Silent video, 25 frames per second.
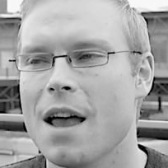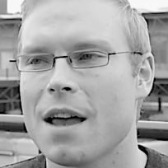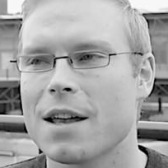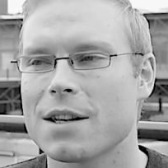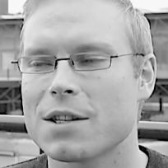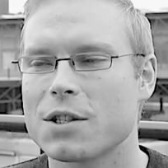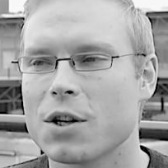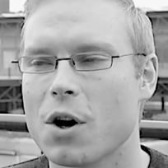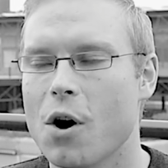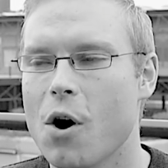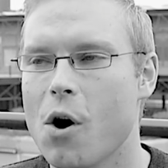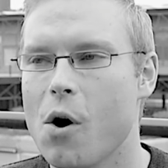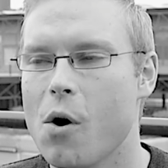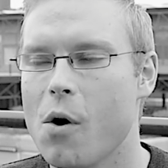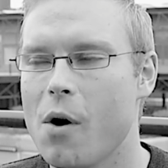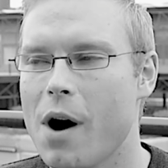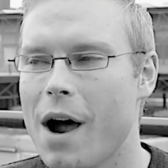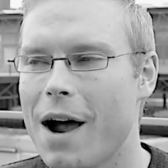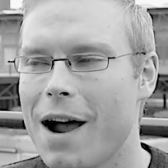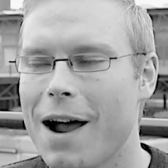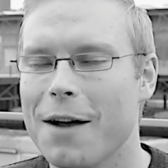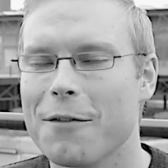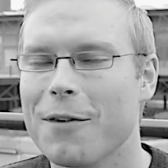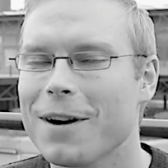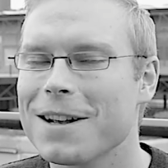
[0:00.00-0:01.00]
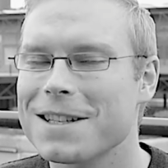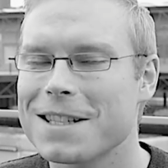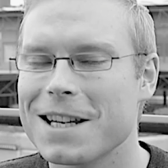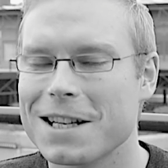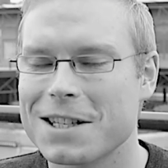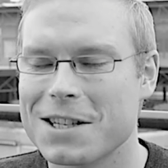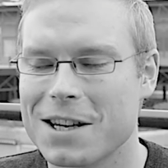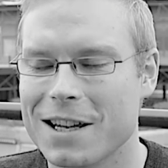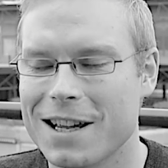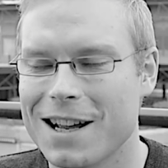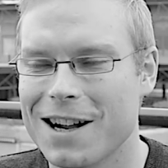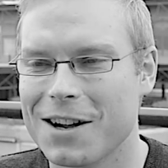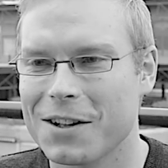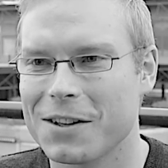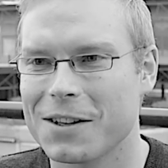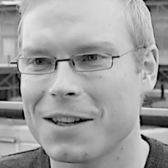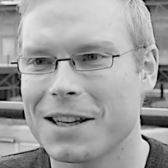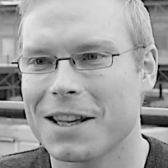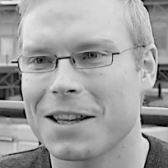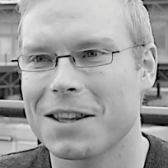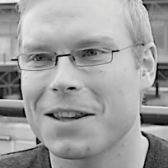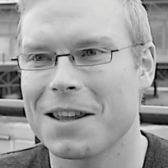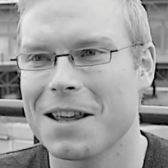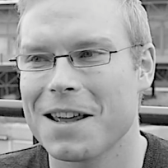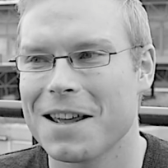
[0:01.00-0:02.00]
So I once actually
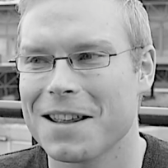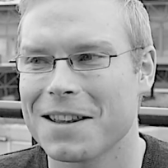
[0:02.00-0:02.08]
counted